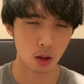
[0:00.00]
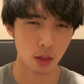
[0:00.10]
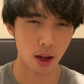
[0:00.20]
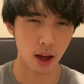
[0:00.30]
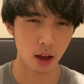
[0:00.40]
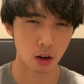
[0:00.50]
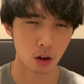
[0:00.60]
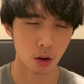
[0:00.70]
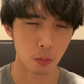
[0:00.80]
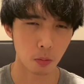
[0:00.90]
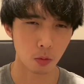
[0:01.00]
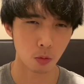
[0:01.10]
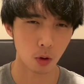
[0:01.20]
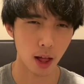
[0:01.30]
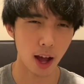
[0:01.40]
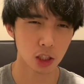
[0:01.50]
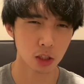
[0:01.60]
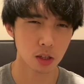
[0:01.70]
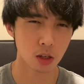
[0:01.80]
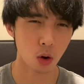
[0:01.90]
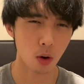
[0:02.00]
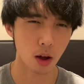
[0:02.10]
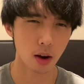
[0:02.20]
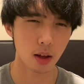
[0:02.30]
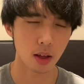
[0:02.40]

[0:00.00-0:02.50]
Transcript: that, um, well, actually, you know what?